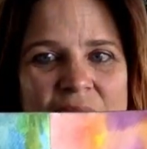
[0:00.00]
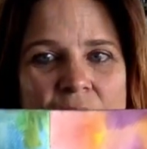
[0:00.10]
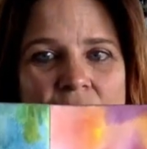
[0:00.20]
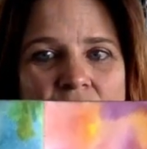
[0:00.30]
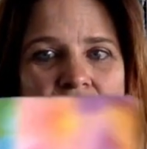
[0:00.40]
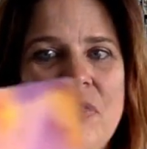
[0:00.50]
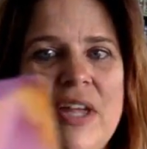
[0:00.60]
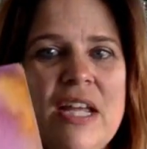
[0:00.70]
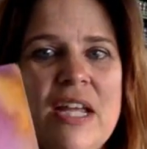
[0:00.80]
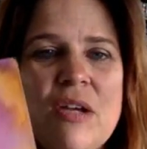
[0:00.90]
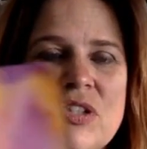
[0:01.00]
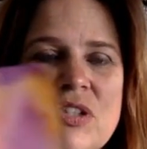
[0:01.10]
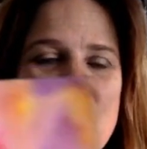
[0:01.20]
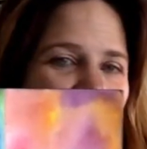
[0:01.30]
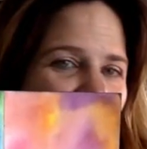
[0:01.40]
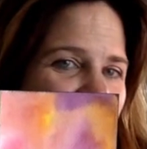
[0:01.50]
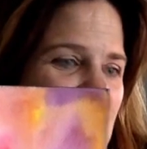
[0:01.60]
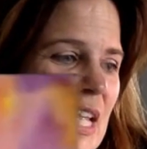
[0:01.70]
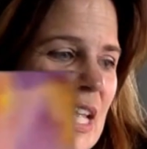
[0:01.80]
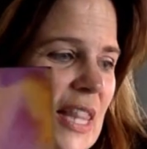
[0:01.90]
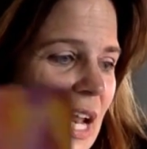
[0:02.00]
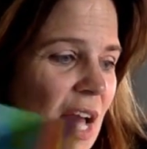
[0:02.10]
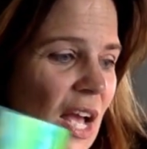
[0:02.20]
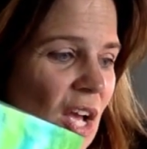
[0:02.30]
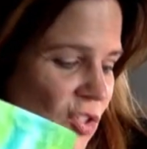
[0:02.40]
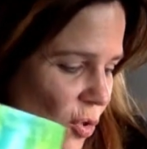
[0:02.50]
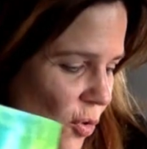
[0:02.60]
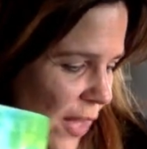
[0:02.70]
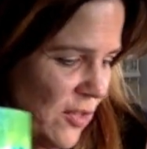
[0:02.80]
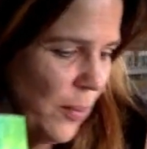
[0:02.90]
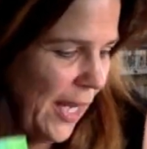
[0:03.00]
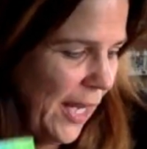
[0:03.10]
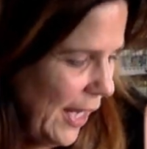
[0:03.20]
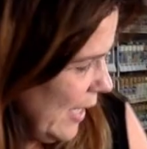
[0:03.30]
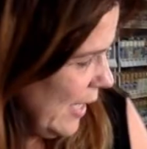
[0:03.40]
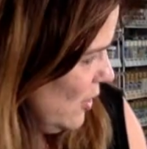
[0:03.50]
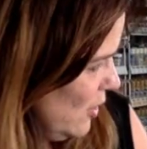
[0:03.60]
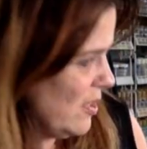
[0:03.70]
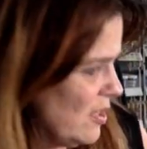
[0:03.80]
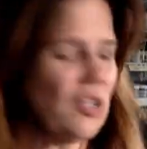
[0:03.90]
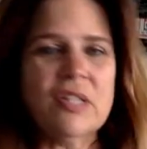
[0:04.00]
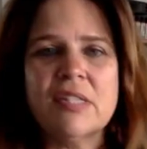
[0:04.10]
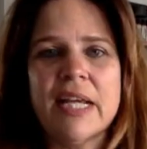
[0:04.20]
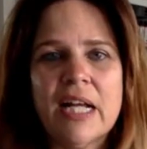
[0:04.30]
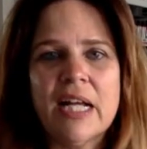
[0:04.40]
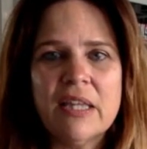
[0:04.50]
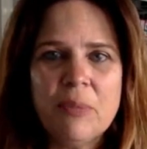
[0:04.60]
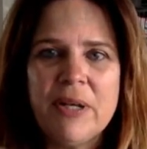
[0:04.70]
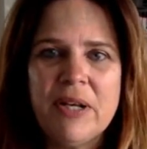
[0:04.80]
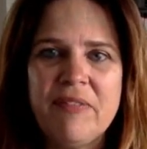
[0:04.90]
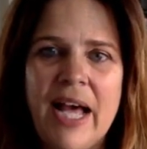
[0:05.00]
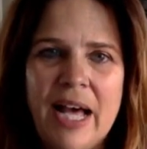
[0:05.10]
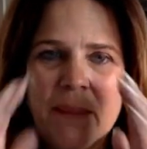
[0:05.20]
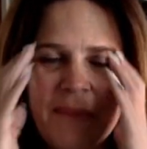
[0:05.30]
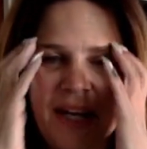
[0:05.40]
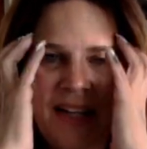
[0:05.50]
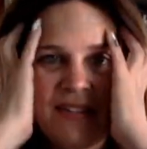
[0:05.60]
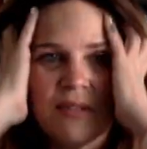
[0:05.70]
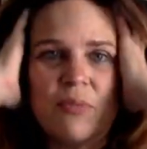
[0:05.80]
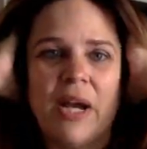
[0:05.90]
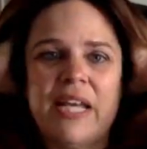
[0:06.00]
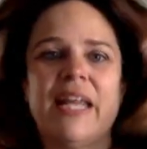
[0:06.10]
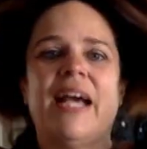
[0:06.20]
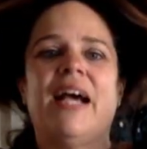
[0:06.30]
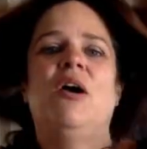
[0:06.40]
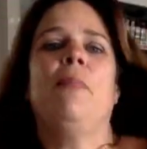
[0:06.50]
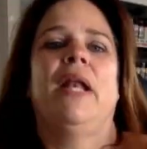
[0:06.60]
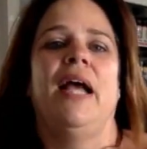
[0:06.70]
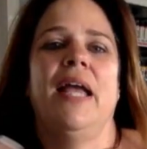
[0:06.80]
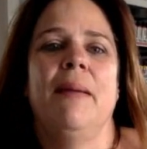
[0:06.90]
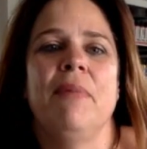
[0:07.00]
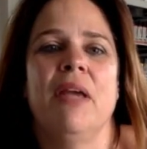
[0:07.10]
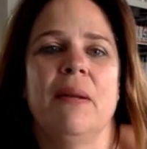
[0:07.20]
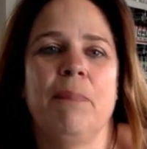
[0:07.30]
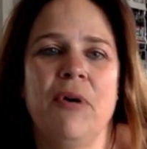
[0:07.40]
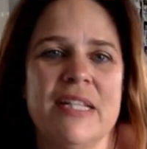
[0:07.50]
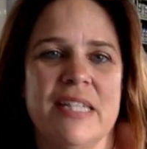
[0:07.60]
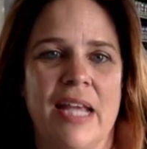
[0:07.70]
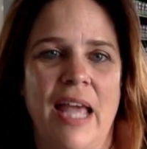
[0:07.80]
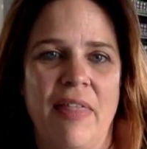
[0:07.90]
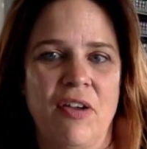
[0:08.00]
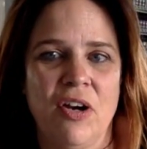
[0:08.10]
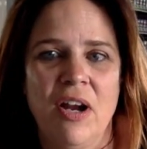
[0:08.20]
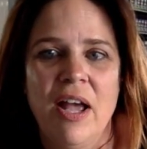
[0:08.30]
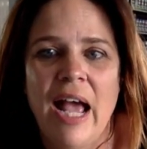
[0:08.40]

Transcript: Oh, thank you so much for saying that. So that's why I know this looks like a little bit of a hot mess right now, but I am going to put it together.